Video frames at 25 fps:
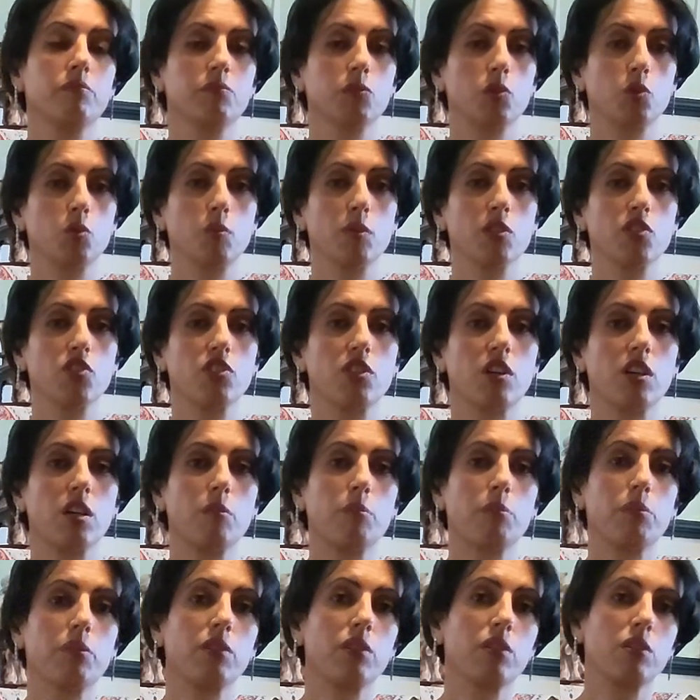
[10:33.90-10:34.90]
too much
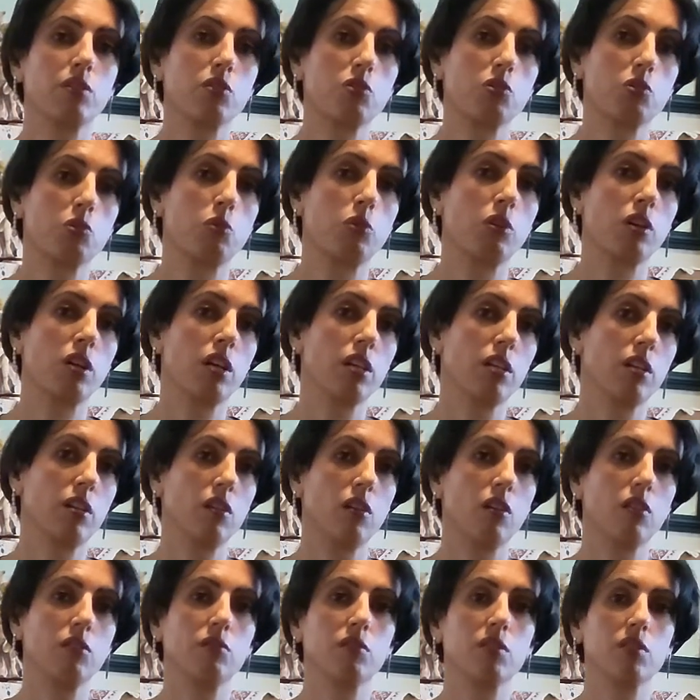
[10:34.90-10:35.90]
diapers, or later
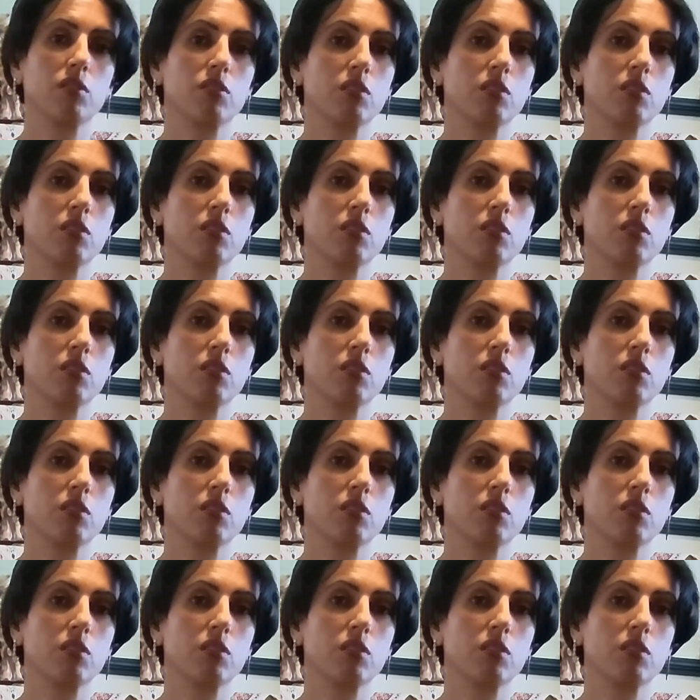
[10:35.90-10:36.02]
on with